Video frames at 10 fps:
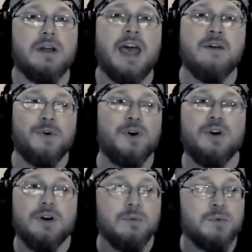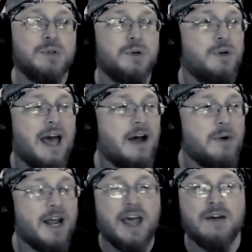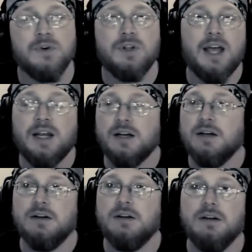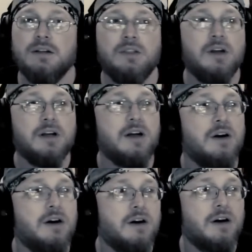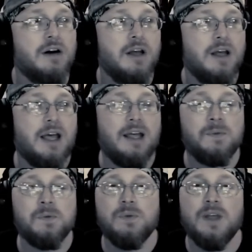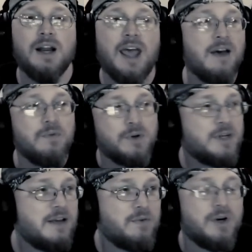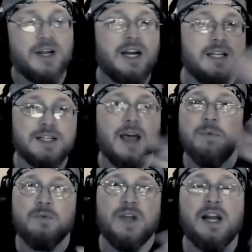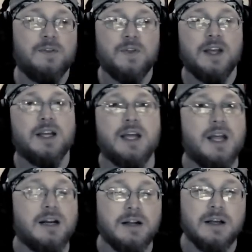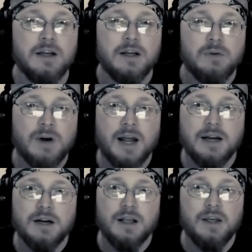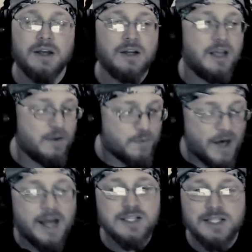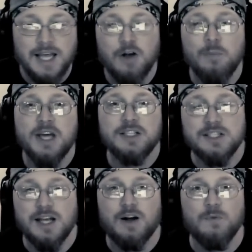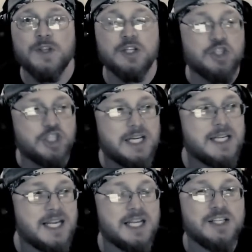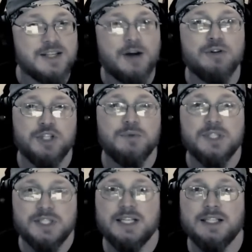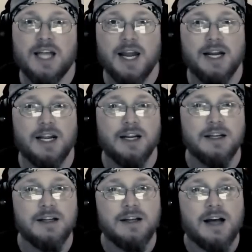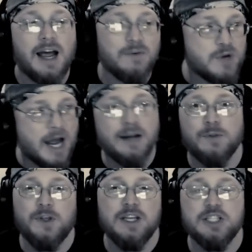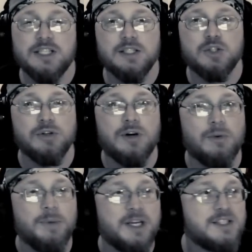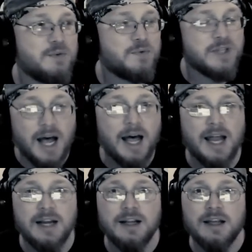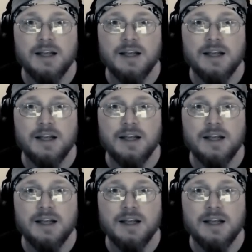ever like look at her and ever give her any type of anything again, right? If I tell myself that she didn't know she was sea lioning, I've got to think she's a troll, because if not,